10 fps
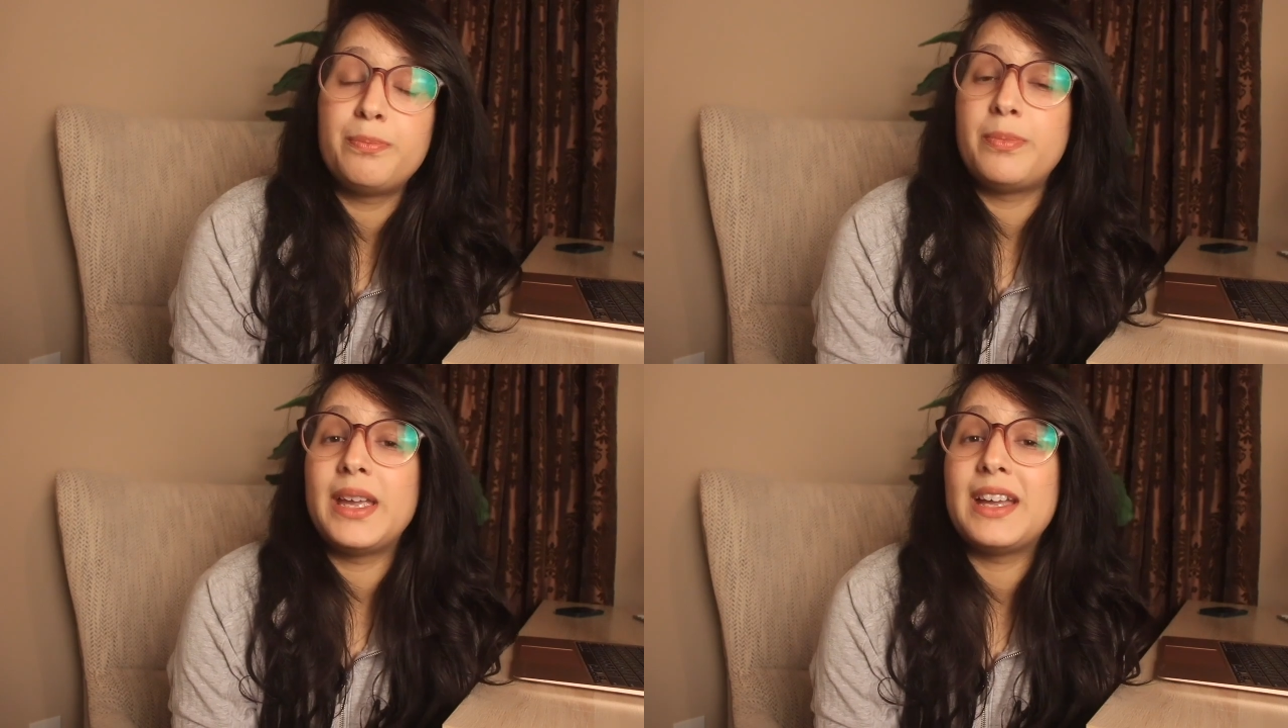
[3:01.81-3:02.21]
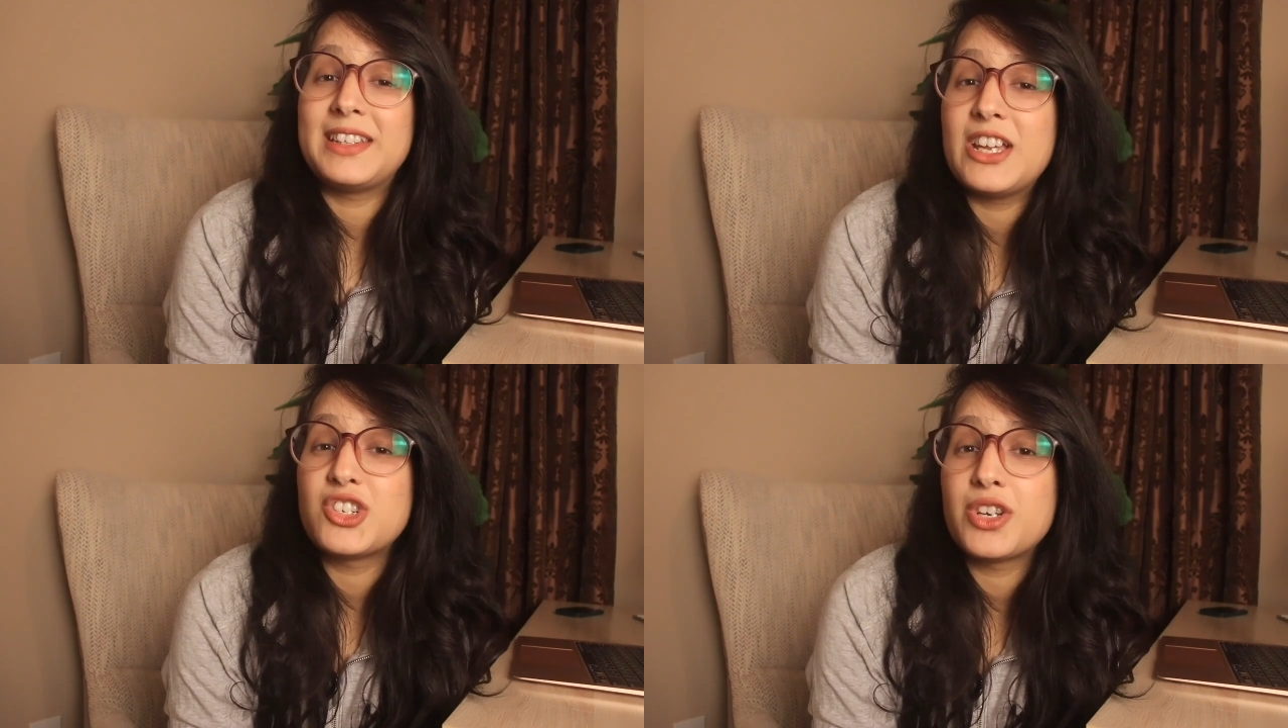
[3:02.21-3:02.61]
pay
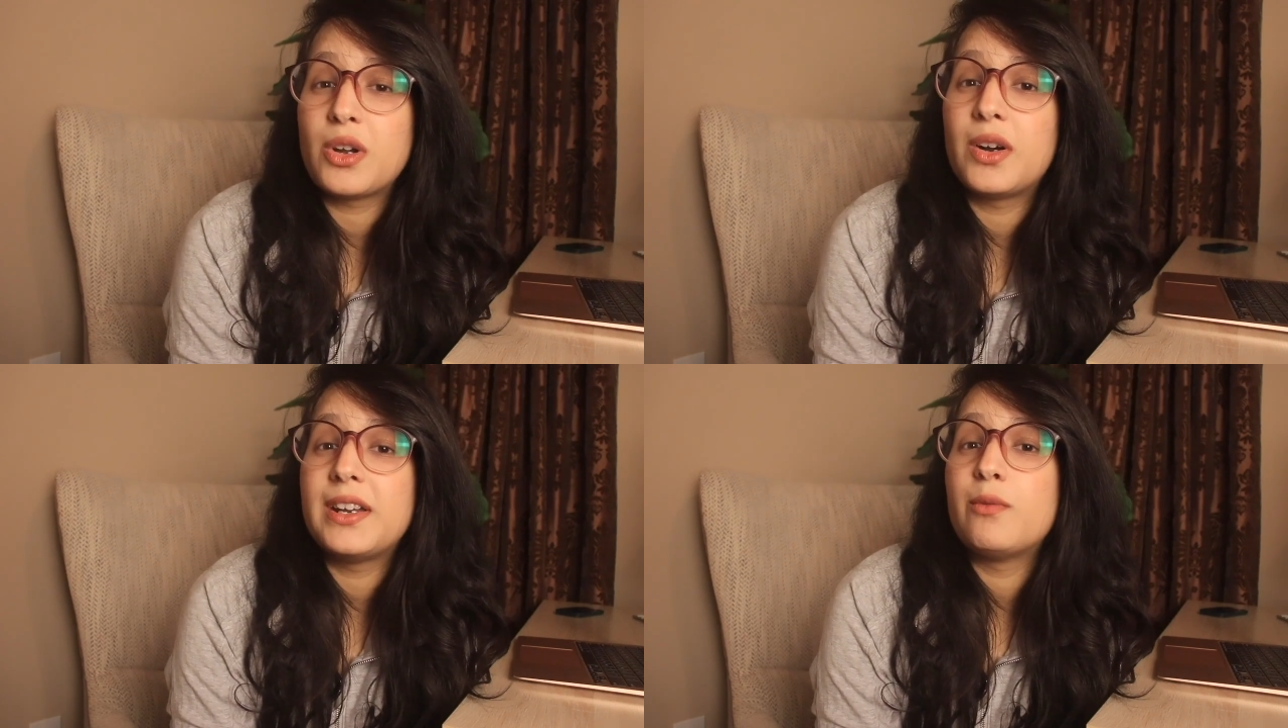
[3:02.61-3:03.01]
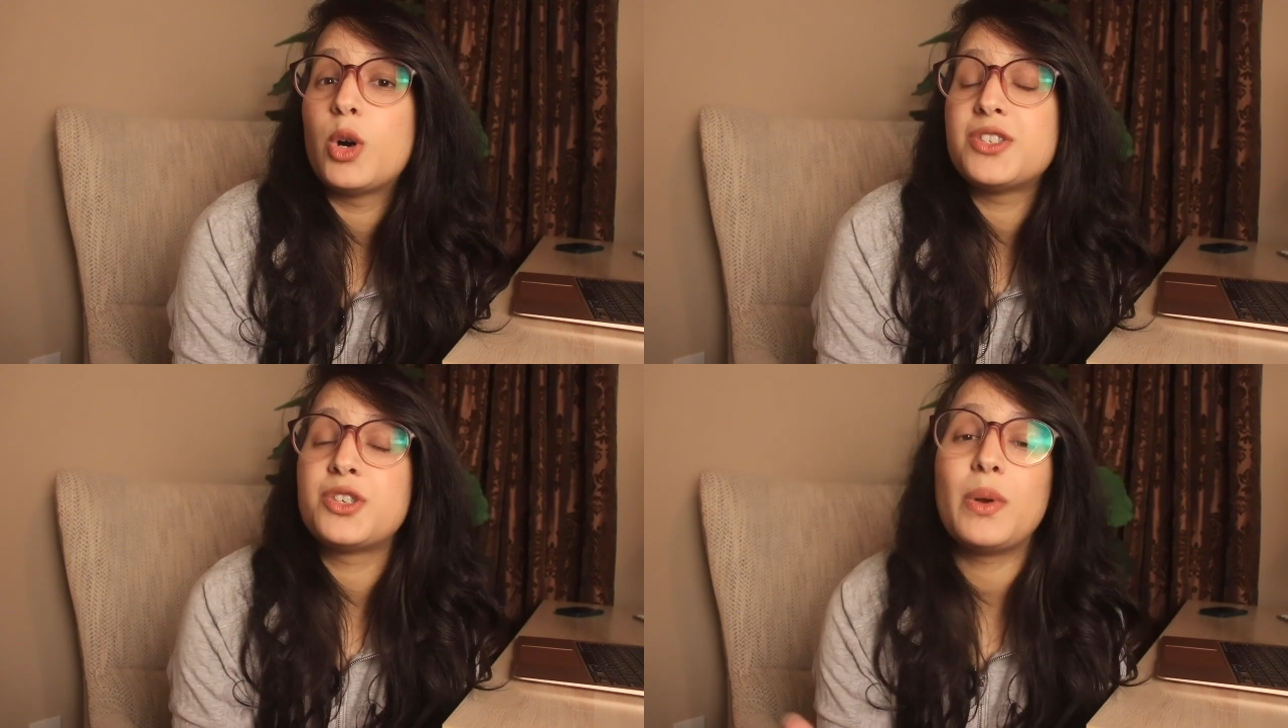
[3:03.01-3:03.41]
attention on and
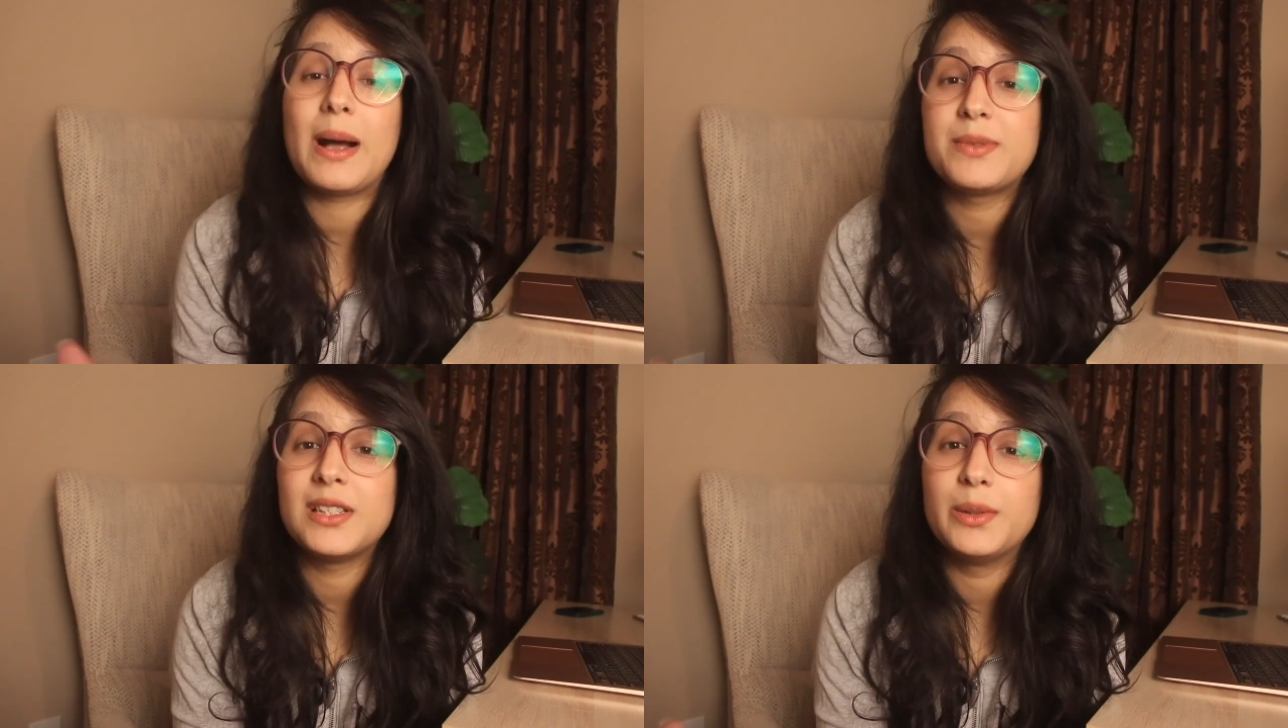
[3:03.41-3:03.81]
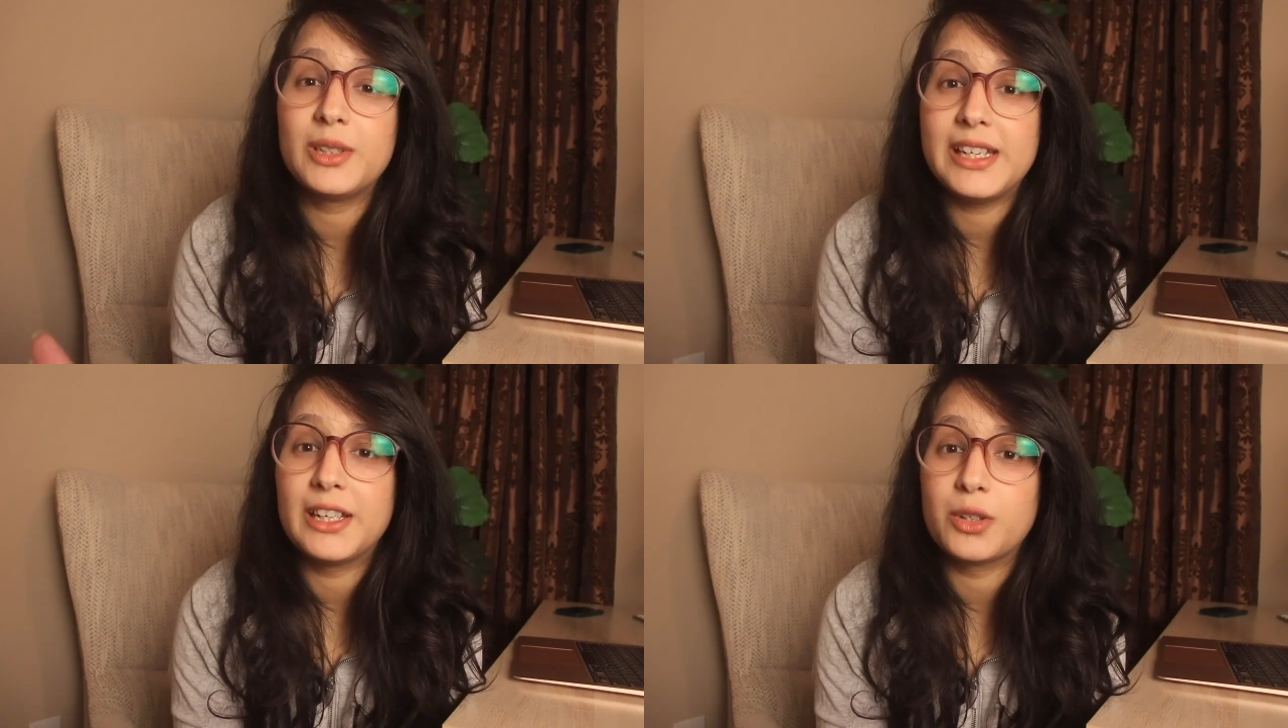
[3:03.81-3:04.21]
what to
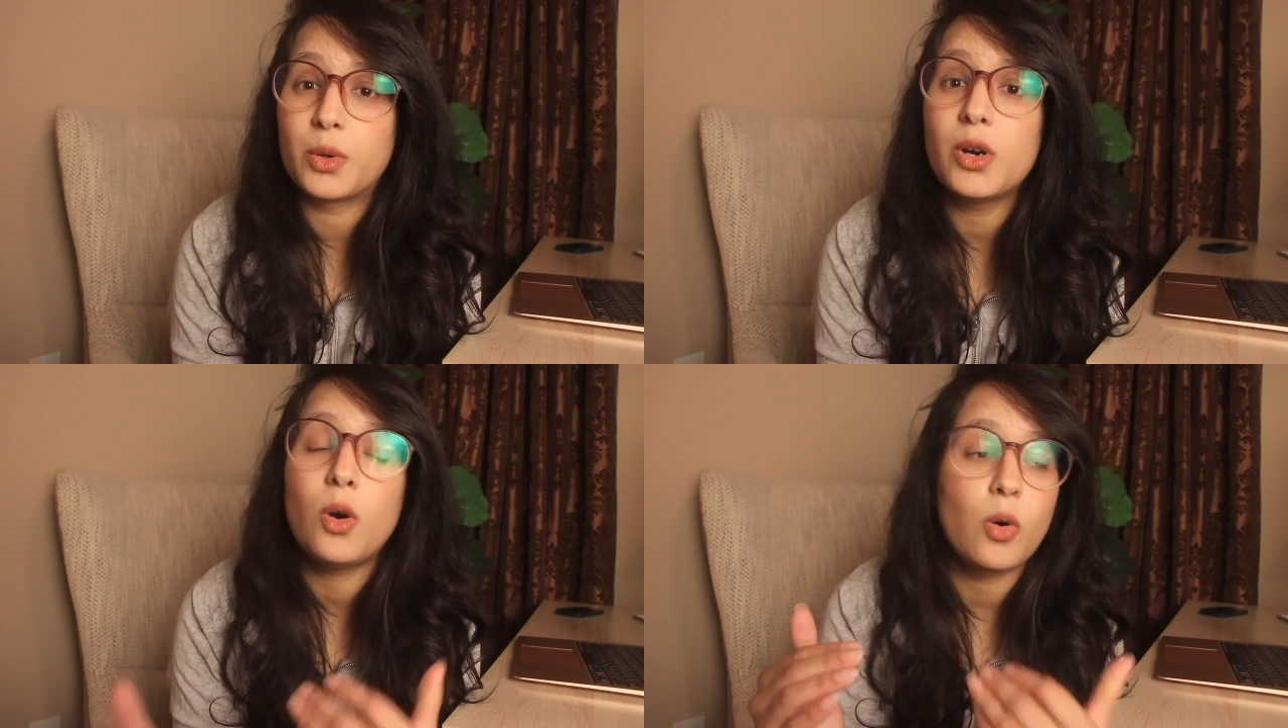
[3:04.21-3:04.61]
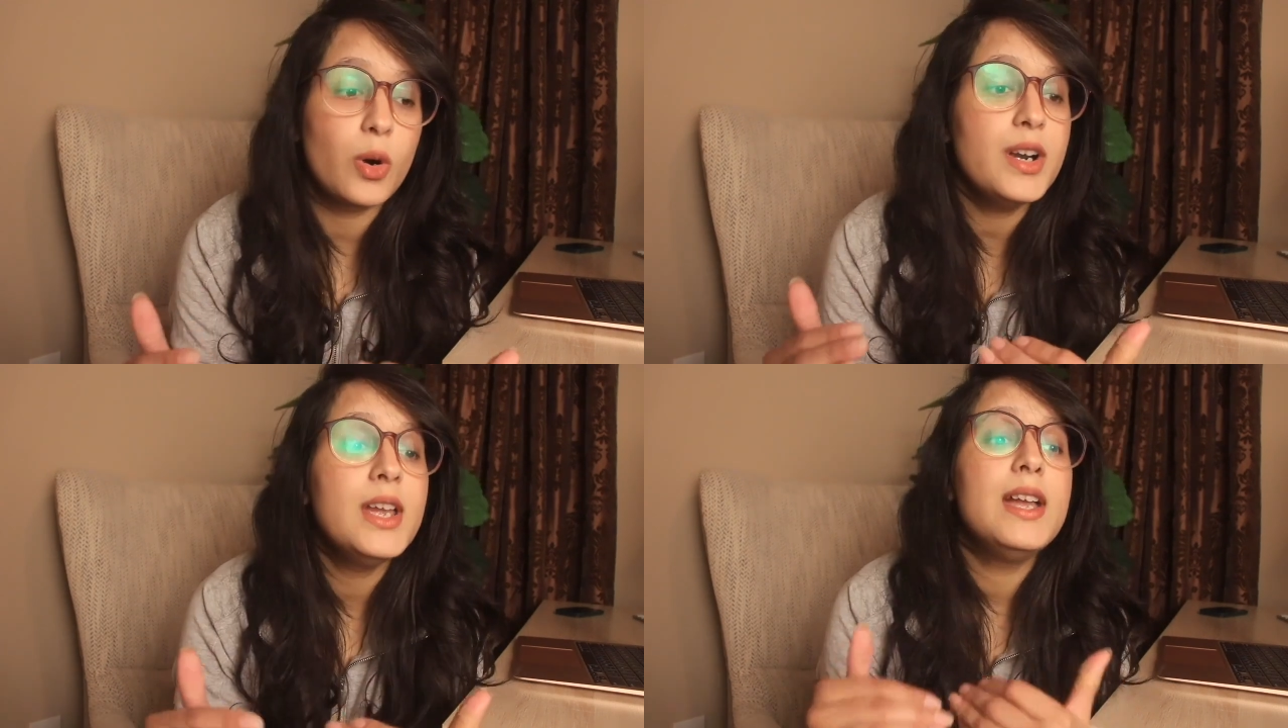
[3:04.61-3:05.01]
absolutely ignore,
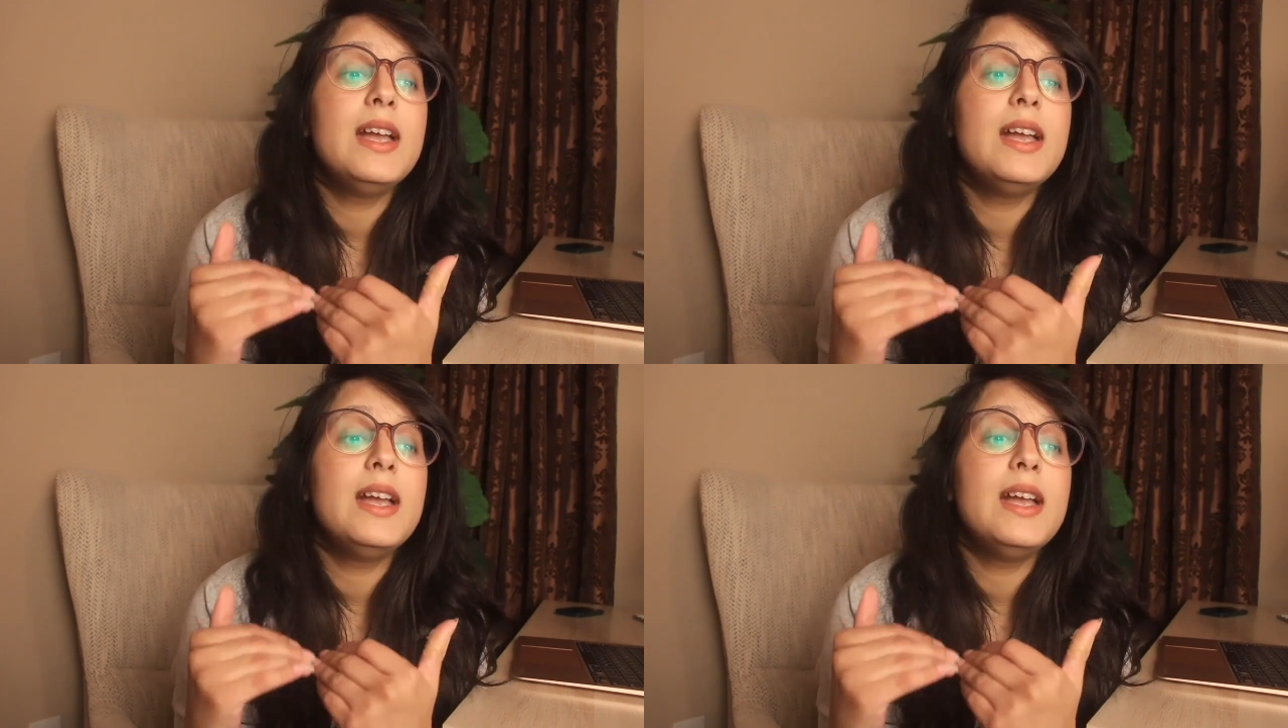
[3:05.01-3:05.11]
or